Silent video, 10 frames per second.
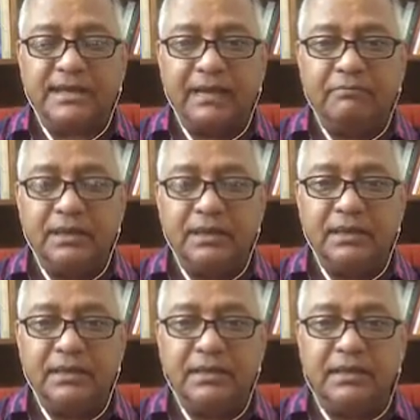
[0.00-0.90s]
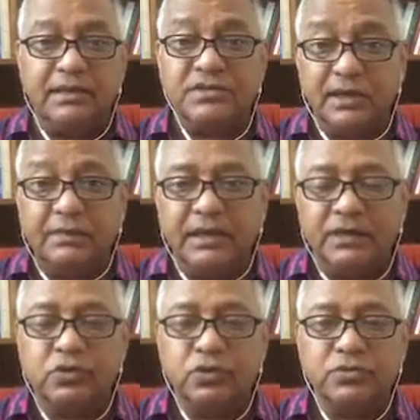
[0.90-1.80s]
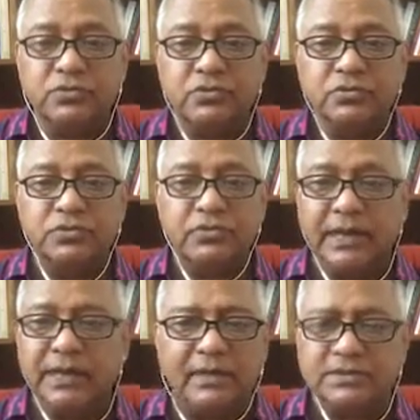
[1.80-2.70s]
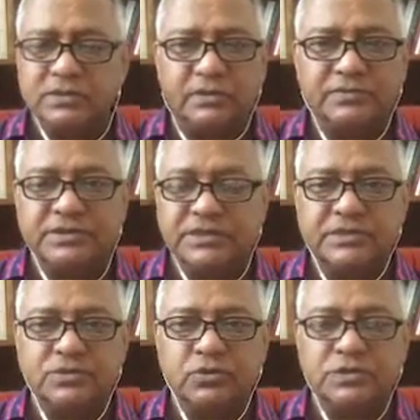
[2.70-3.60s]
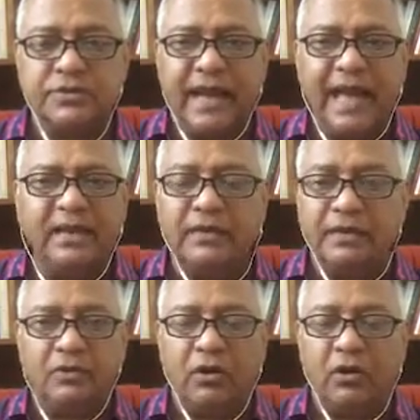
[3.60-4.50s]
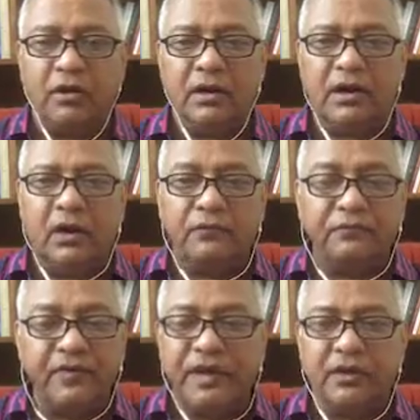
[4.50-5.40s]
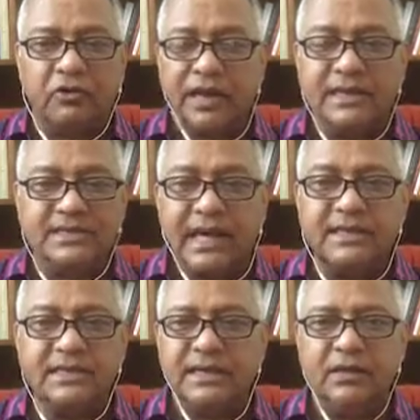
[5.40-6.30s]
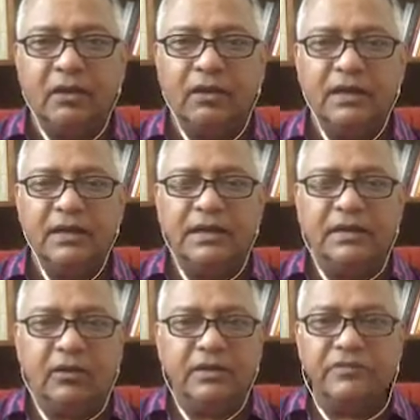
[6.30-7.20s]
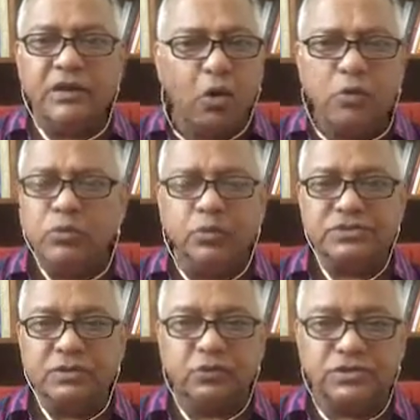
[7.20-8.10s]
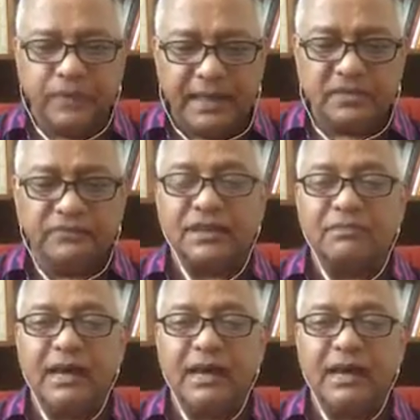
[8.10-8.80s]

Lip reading: can be disturbing to adults, such as those of anger or fear or anxiety or even low moods or mood swings for that